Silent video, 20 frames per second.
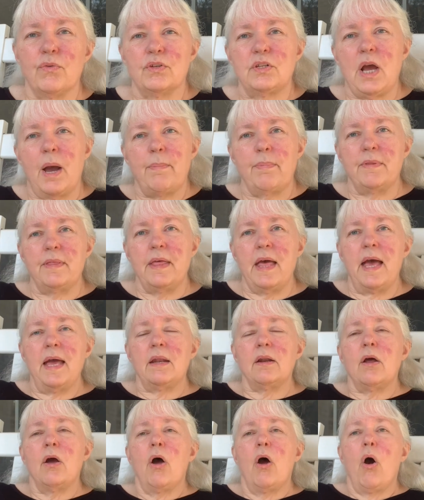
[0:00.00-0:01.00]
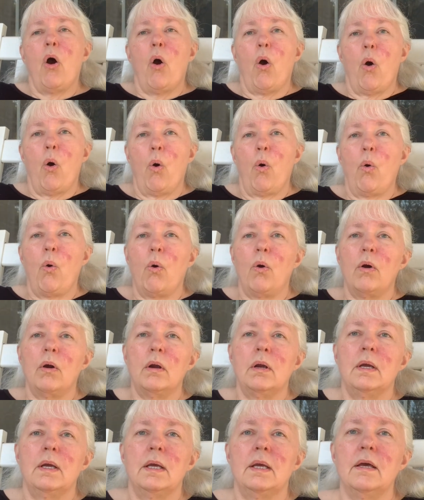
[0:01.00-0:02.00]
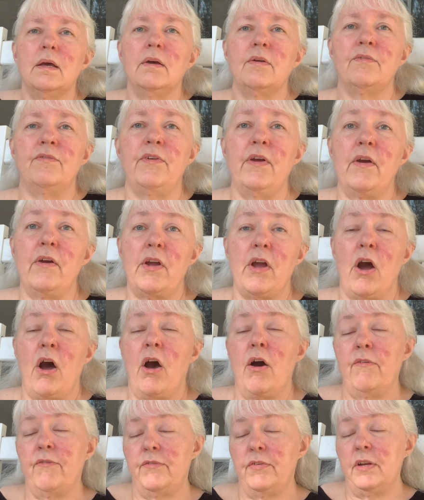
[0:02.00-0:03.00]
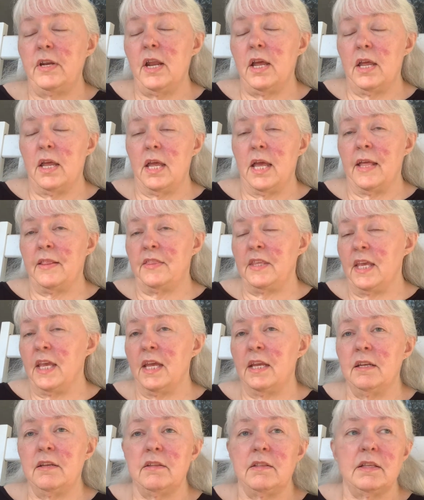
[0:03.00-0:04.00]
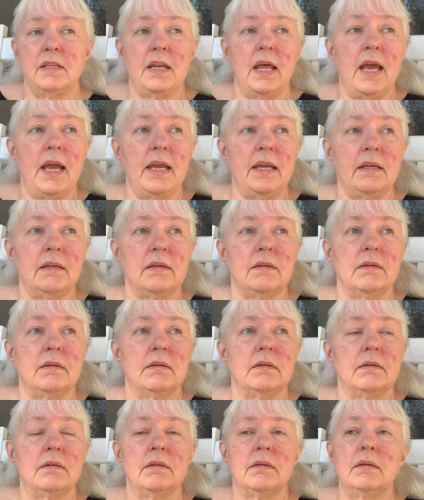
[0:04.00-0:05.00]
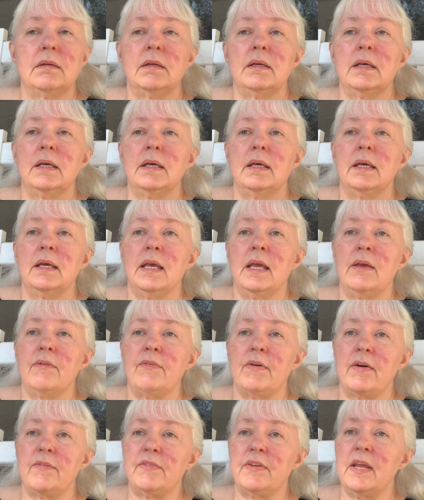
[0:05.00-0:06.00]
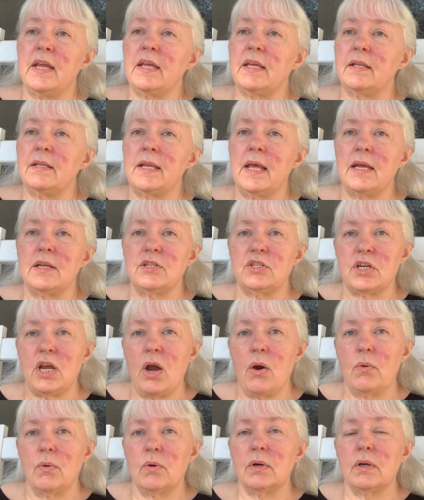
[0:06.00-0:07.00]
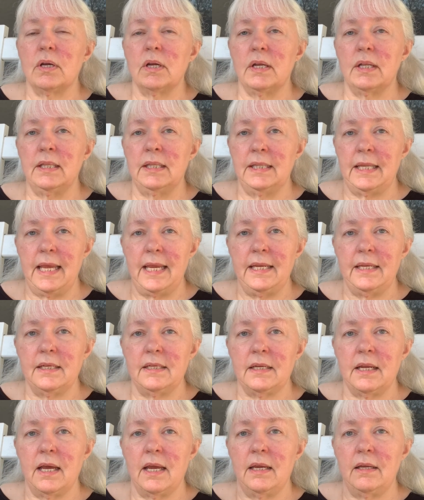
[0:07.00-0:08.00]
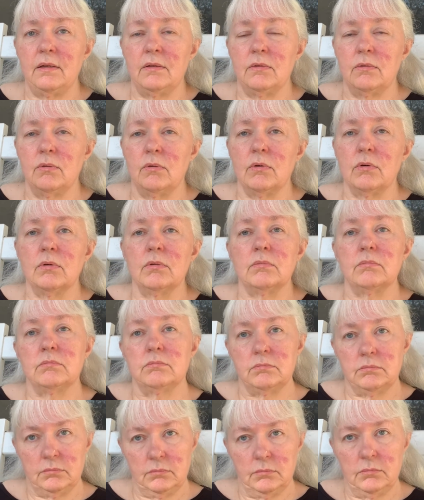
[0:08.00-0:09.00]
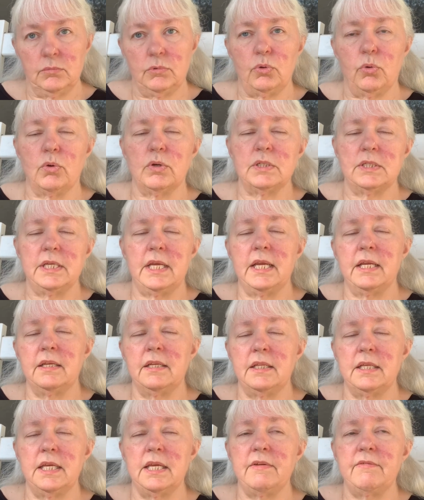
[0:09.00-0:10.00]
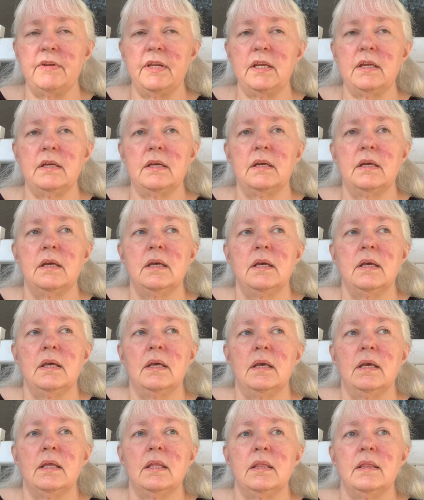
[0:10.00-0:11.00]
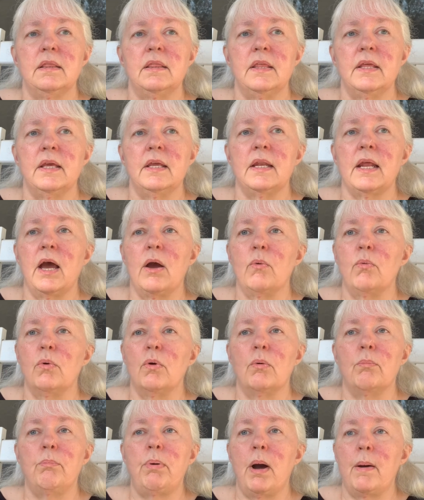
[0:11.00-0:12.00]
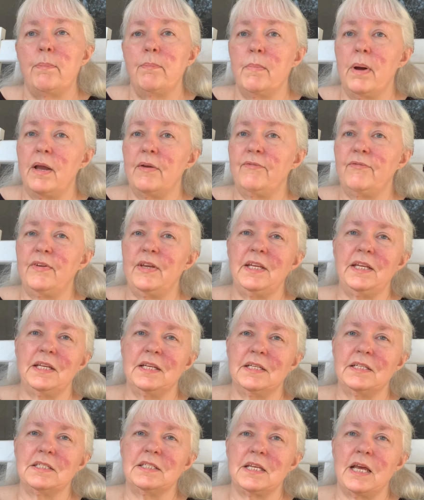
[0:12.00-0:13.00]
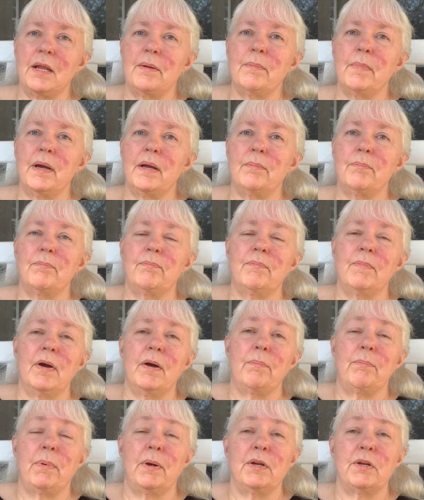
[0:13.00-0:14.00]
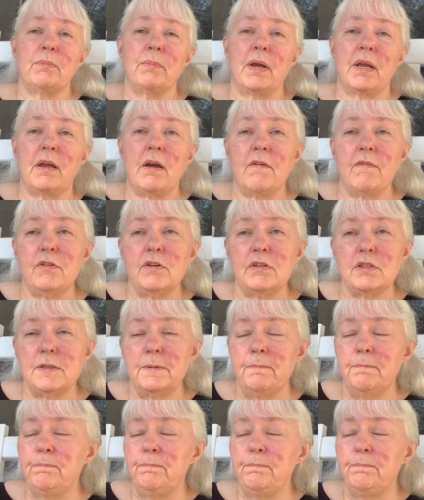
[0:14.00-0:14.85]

top of that. Or very often at the end of the night, if I've taken that shower late at night or towards the end of the evening, then I will pop my feet up under my covers